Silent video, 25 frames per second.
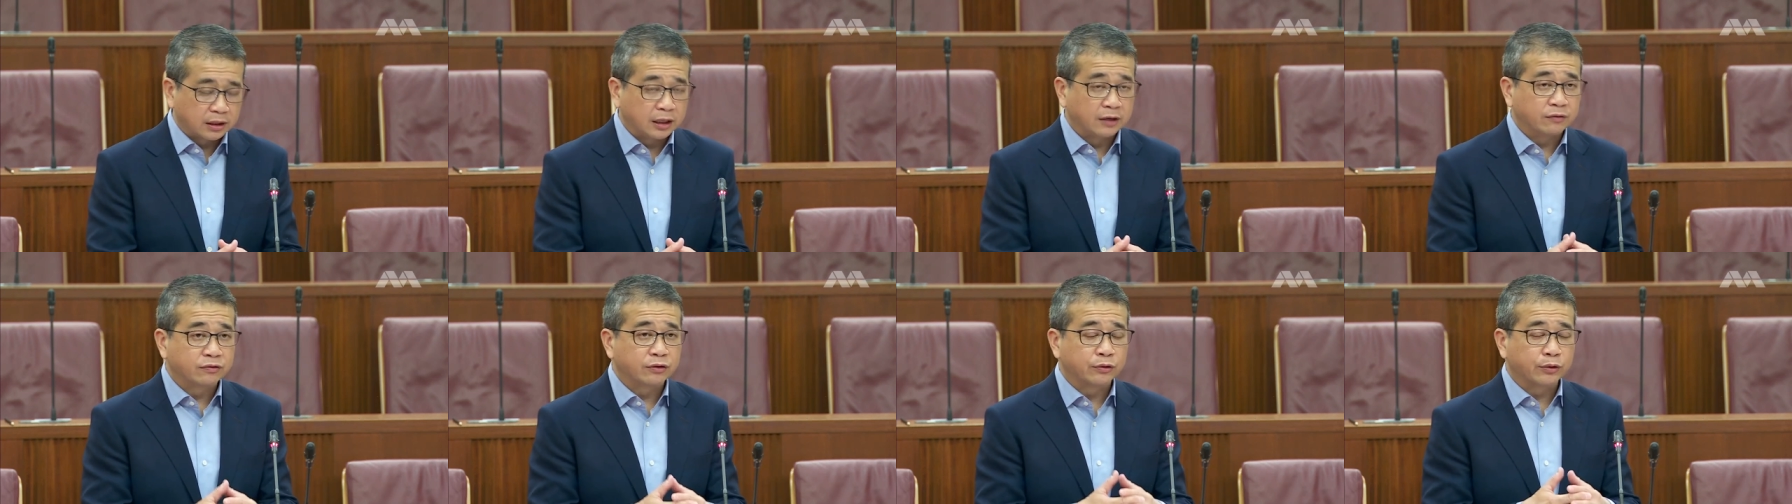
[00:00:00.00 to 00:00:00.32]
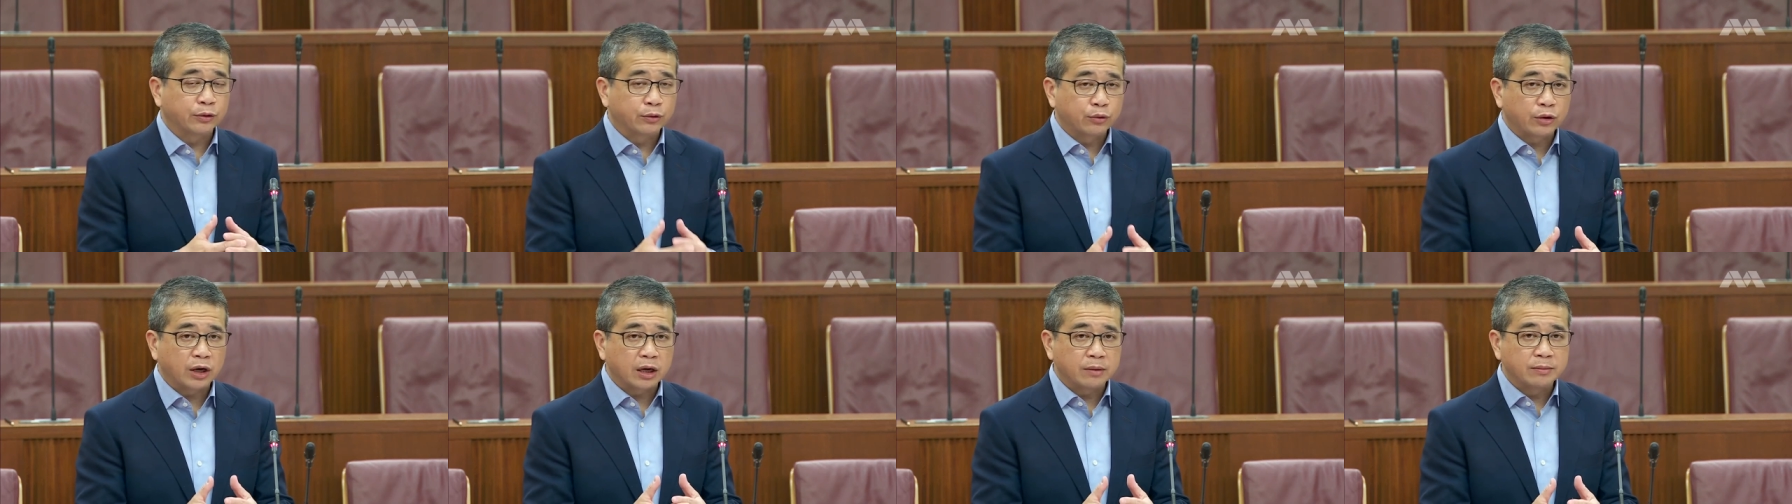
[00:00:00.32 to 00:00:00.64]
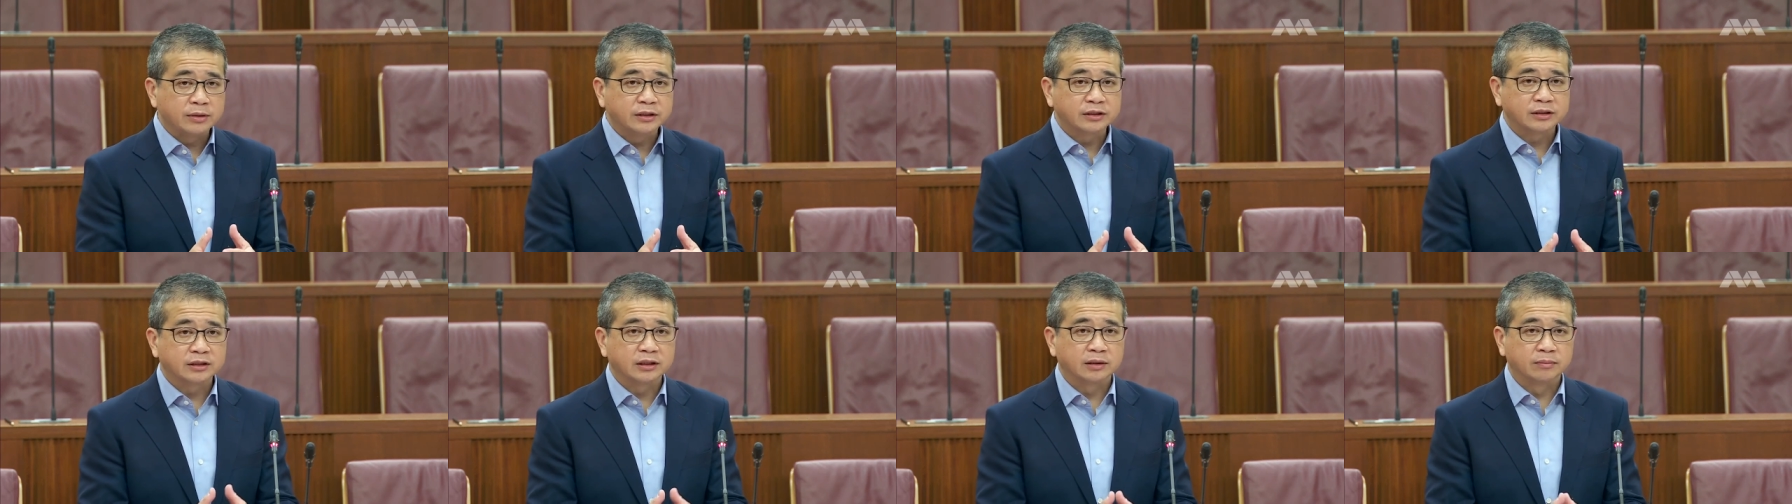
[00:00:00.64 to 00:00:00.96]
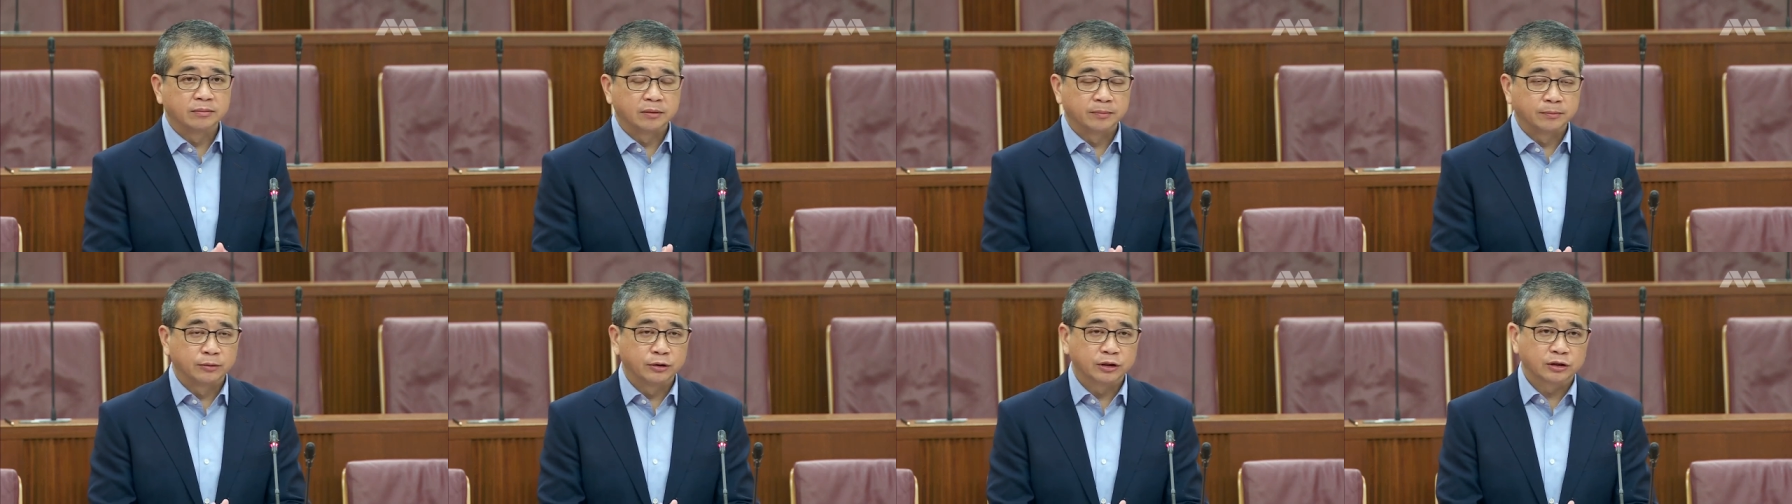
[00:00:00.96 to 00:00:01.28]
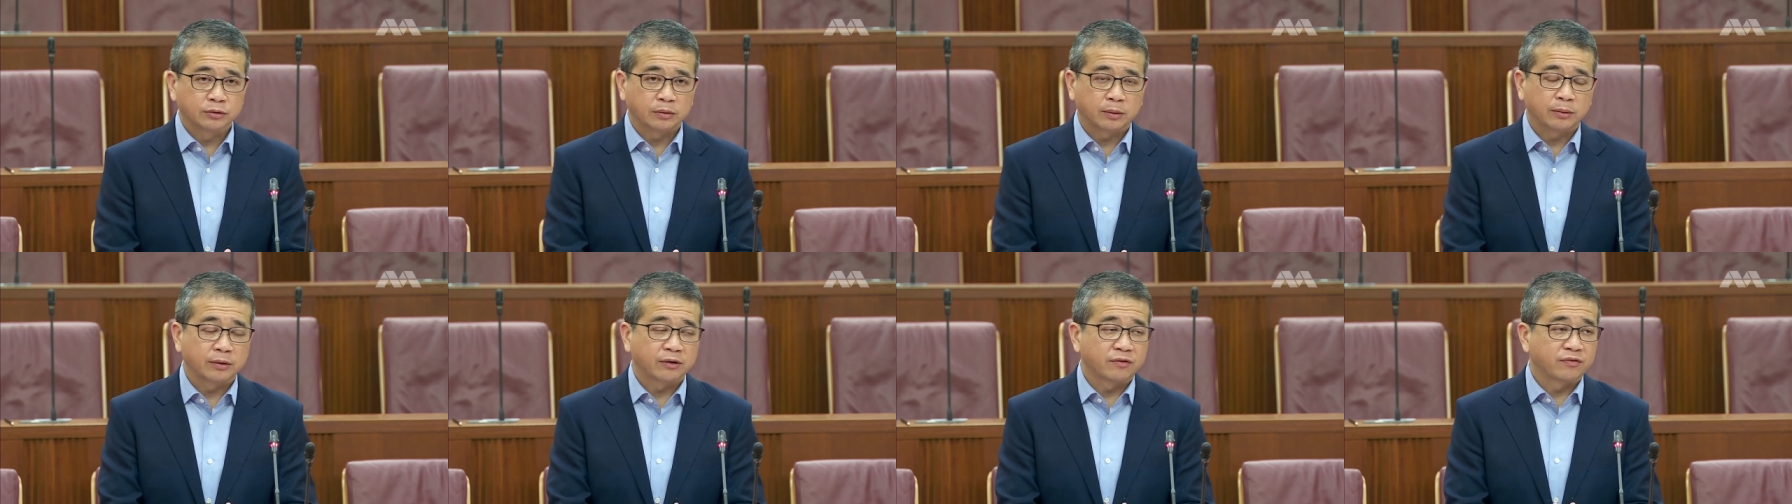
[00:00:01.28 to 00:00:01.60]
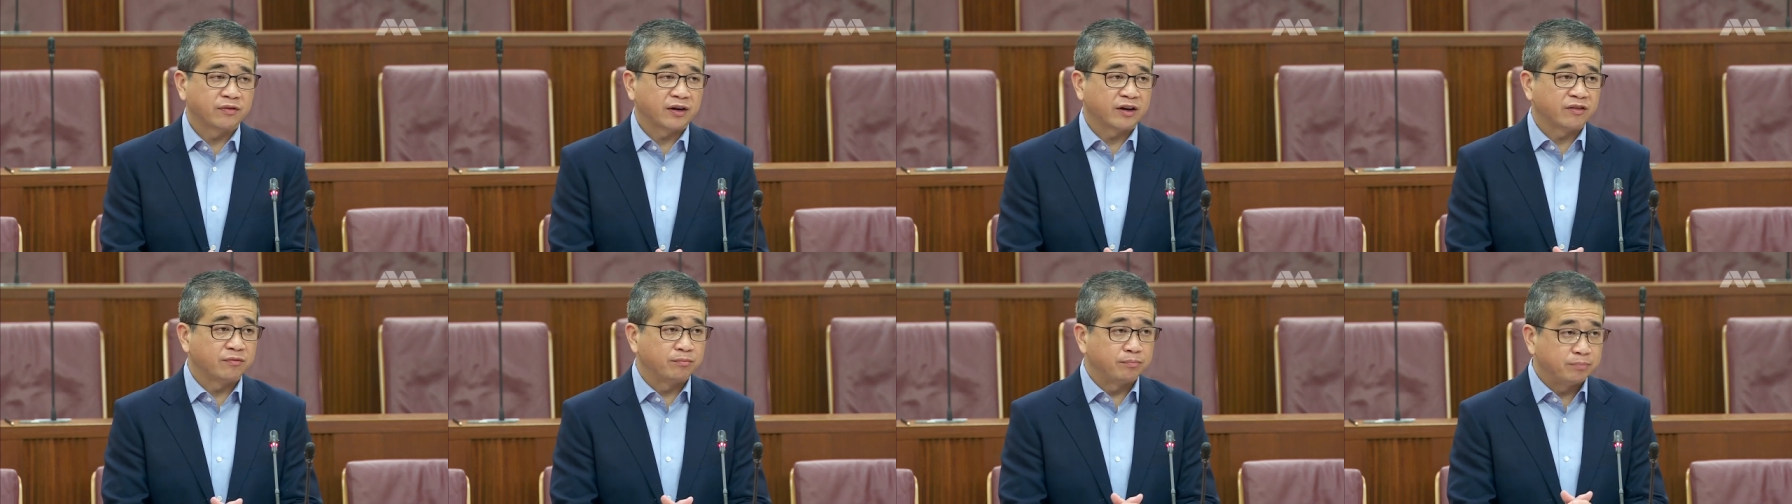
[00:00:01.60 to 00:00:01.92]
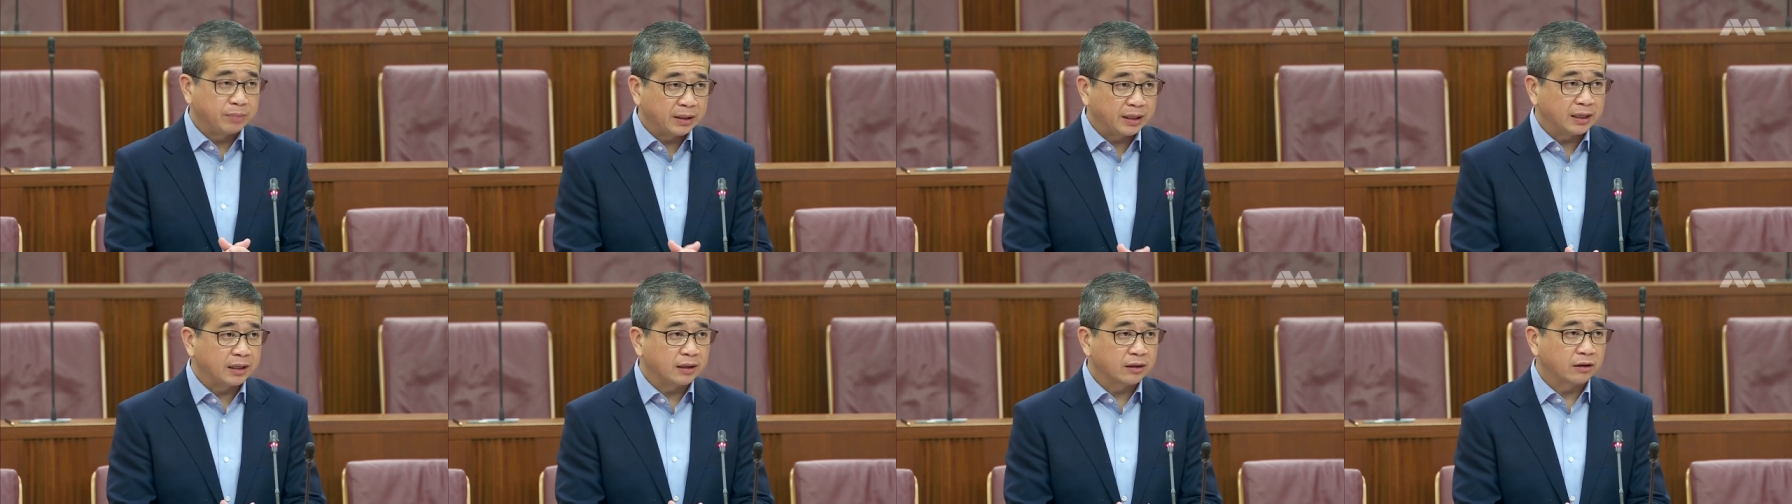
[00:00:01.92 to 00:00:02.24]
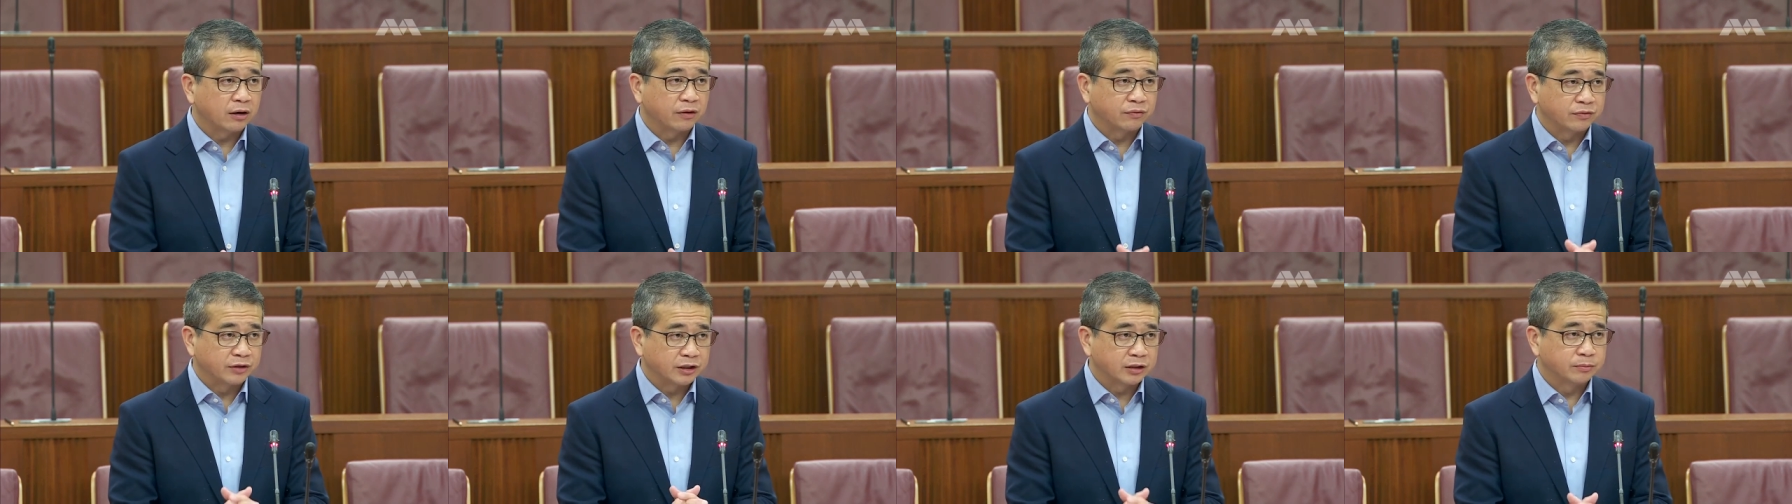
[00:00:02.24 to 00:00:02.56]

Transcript: if the requirements in the proposed 115B of